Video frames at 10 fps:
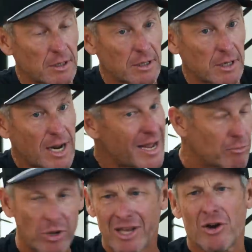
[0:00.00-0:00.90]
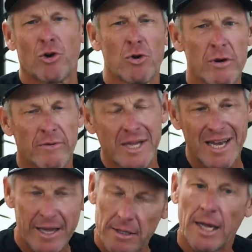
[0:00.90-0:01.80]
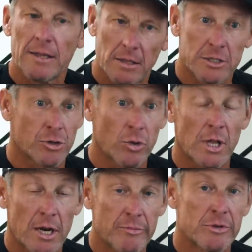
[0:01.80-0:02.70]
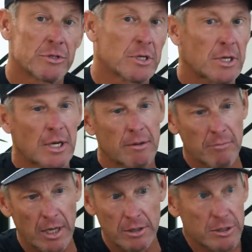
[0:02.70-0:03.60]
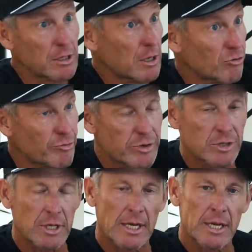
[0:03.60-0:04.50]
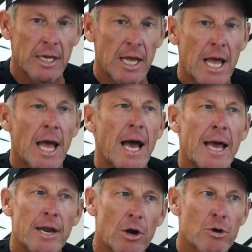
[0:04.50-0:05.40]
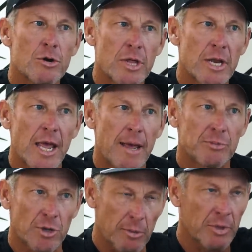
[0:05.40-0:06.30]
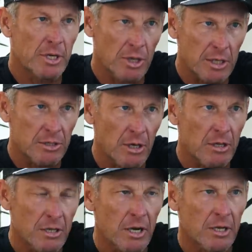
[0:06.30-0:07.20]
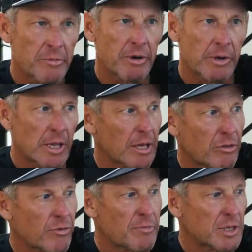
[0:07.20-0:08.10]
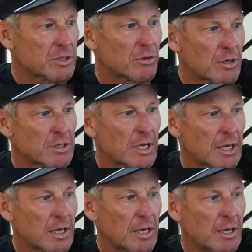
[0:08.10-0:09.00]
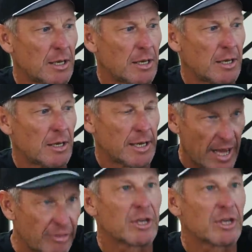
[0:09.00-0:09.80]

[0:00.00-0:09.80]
you know, I hadn't really heard of him. Like I, I listen to a lot of music and I, I listen to country music. when I, I, moved to Nashville, I heard the names, quick. Uh, but I saw the documentary like three months ago, and I was like, "Now